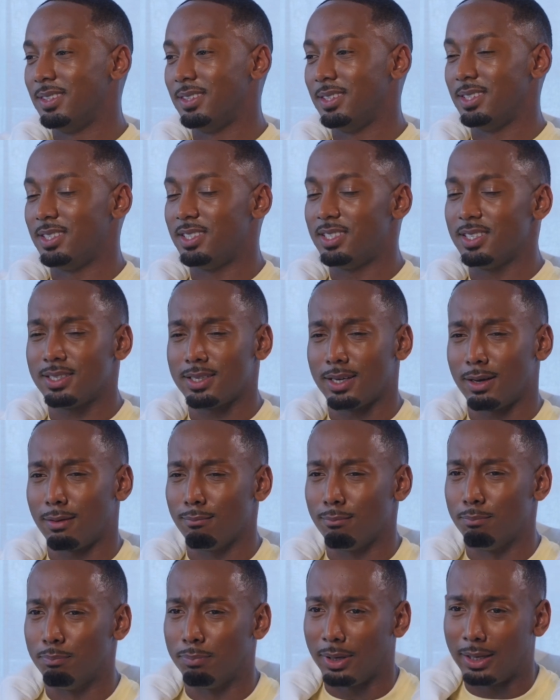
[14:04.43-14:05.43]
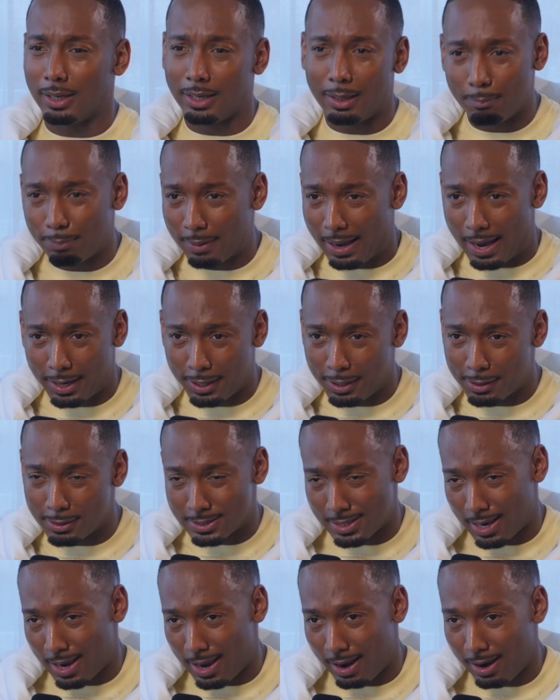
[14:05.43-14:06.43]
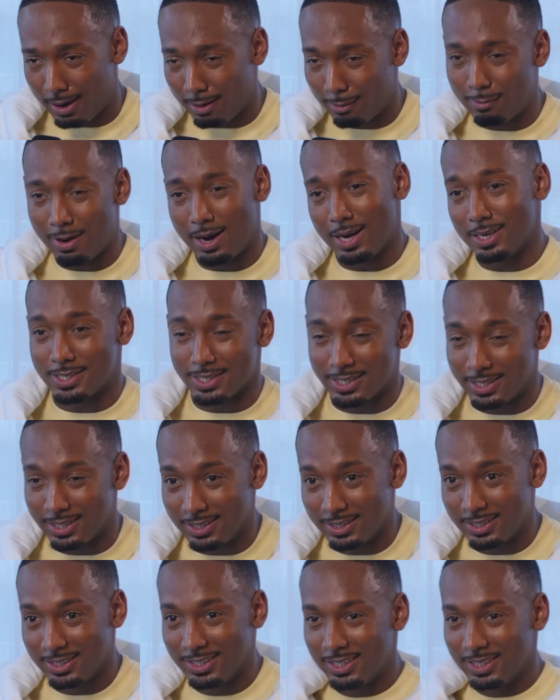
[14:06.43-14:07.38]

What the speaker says: it's just a blimp out of your day. Watch it.